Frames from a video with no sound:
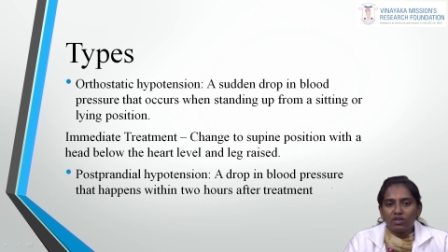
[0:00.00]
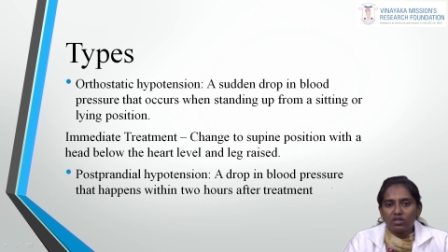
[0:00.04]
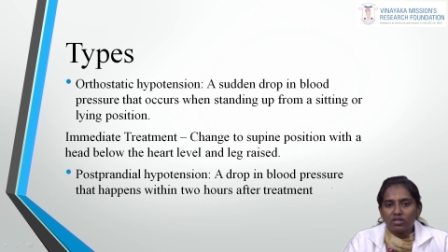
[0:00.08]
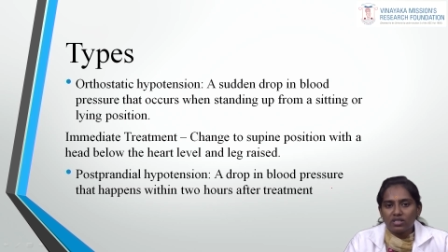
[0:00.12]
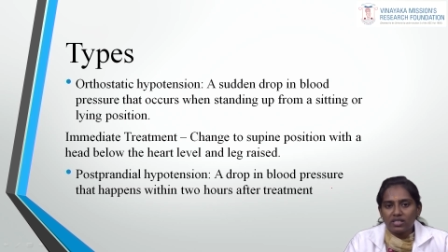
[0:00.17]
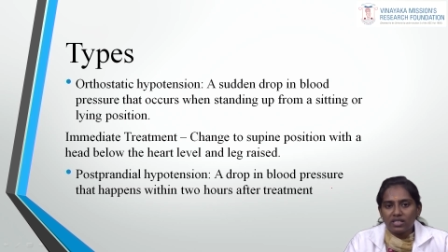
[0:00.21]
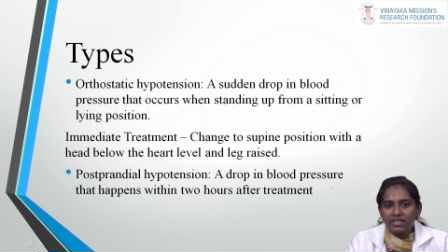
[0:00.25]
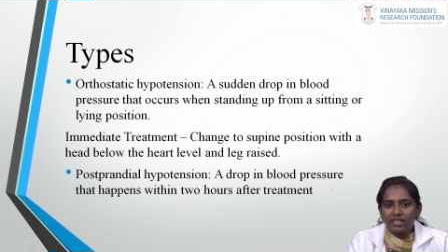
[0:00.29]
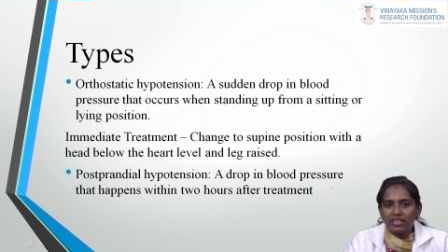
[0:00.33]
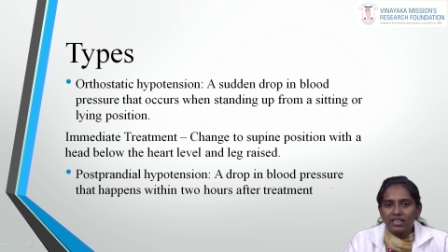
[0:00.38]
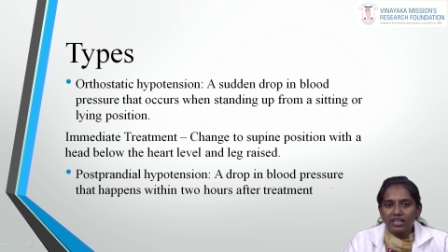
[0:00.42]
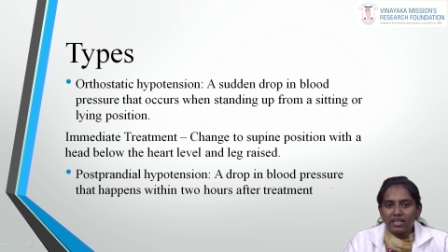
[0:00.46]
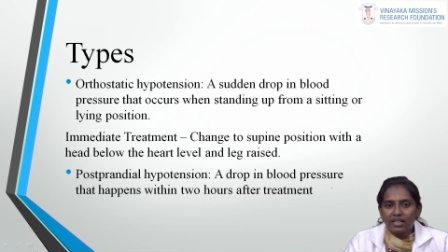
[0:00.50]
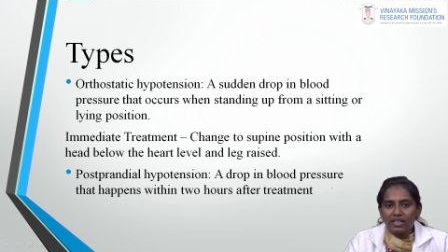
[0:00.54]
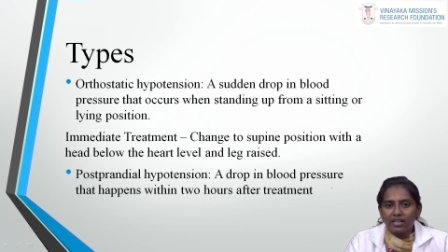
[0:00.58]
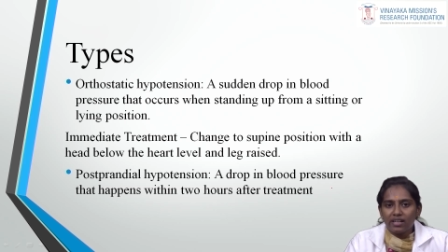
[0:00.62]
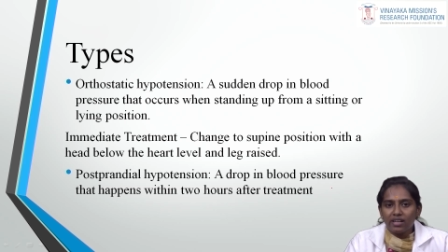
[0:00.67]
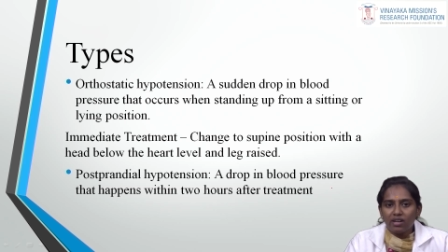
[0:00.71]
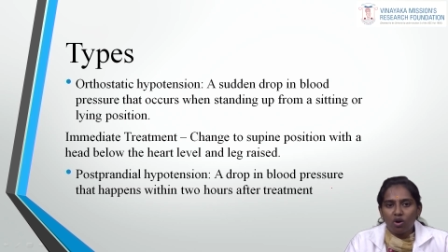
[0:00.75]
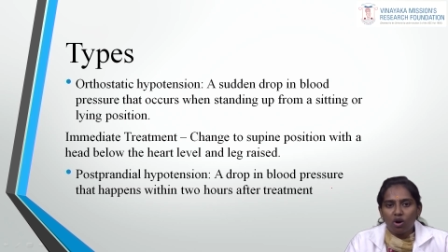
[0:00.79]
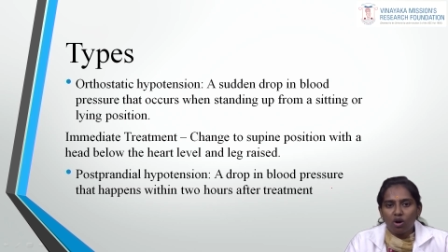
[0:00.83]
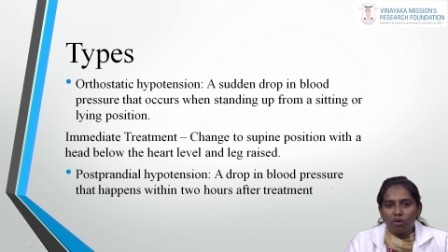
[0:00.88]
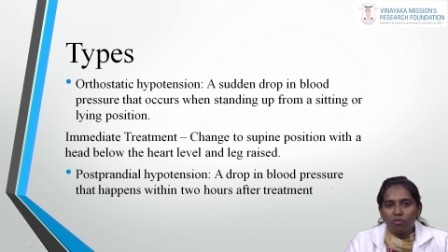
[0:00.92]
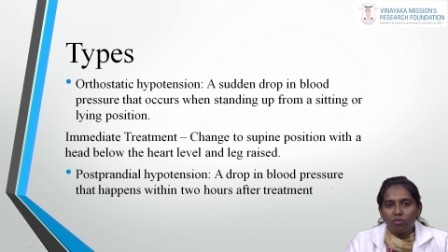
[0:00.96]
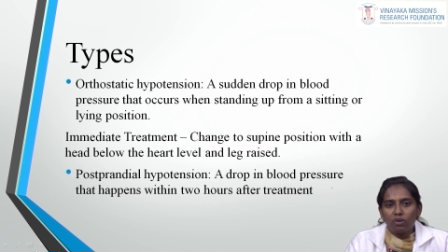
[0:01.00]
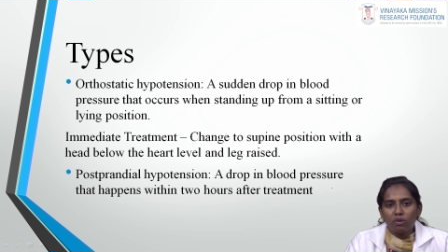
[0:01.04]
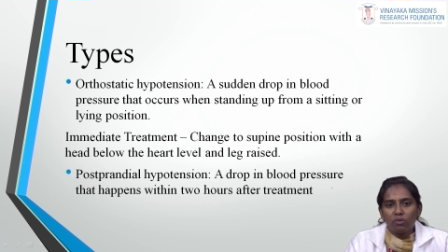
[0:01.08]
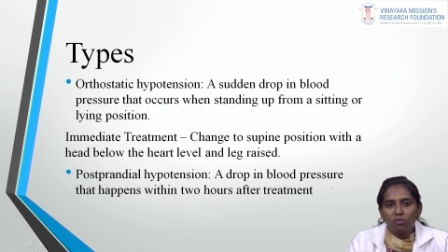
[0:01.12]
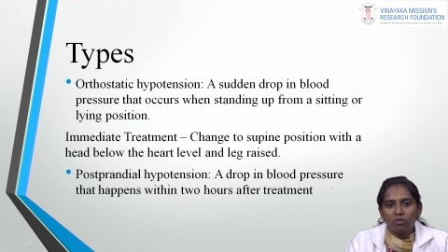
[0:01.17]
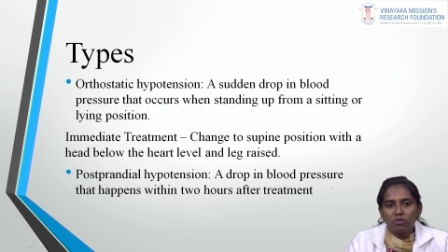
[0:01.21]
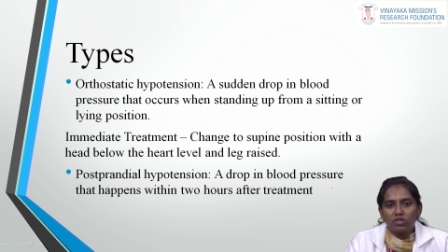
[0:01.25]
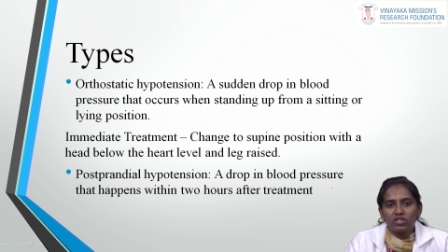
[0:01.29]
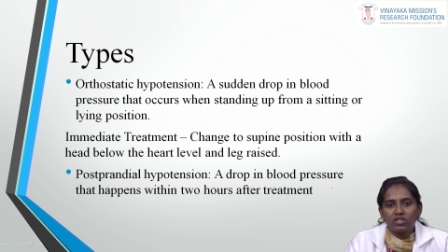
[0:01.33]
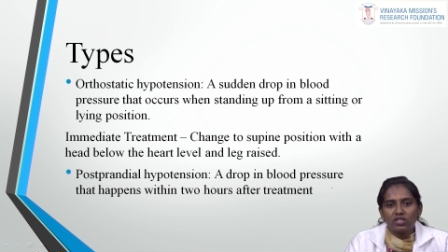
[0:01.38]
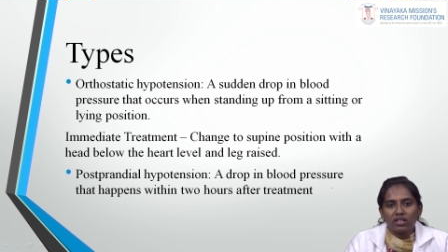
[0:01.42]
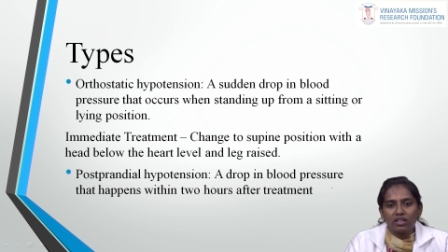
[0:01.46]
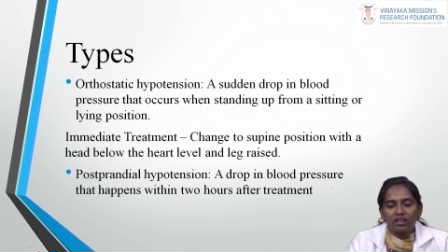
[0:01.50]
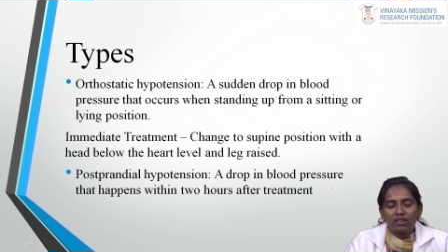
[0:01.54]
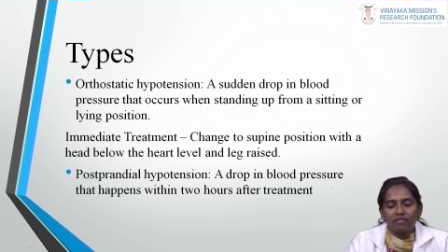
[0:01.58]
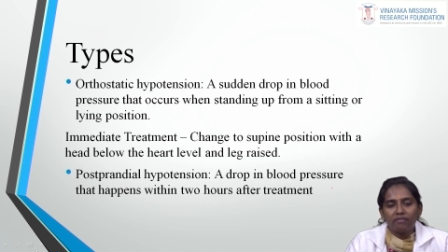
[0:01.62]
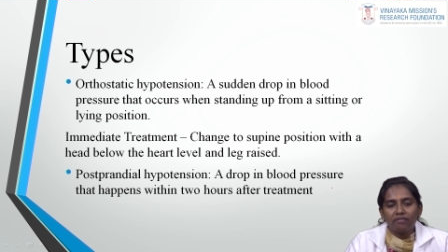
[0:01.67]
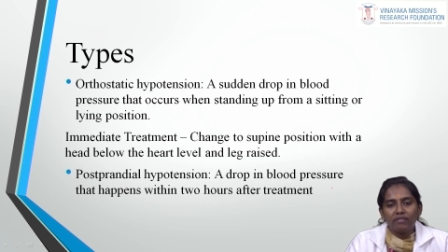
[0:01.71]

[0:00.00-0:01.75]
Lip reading: you are sitting in a normal position.